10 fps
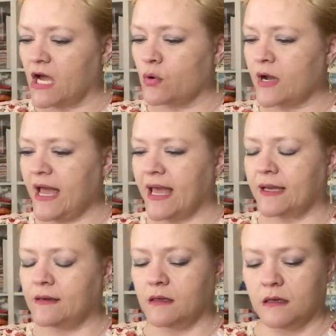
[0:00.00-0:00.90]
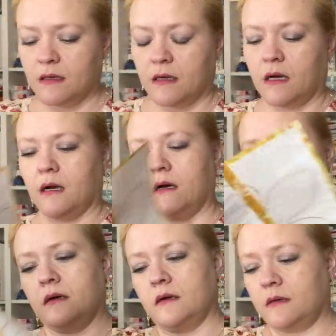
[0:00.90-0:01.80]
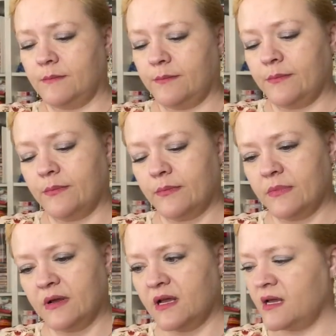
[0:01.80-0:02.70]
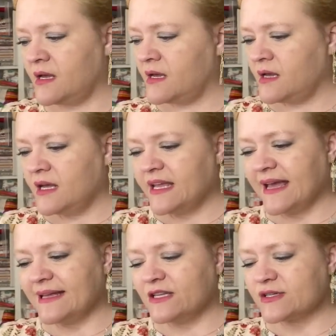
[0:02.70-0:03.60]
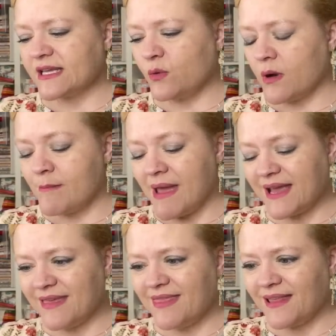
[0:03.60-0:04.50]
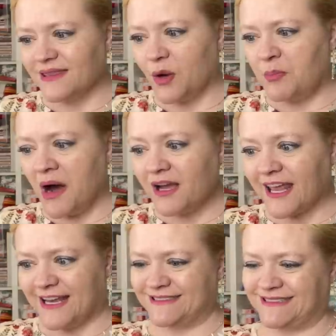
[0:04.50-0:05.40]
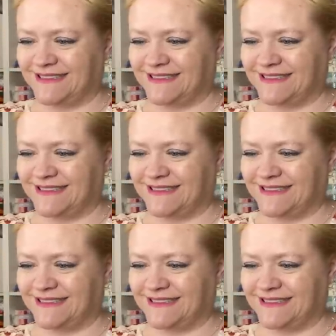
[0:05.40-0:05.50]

Okay. Um, yeah, it looks like we're making that little pumpkin.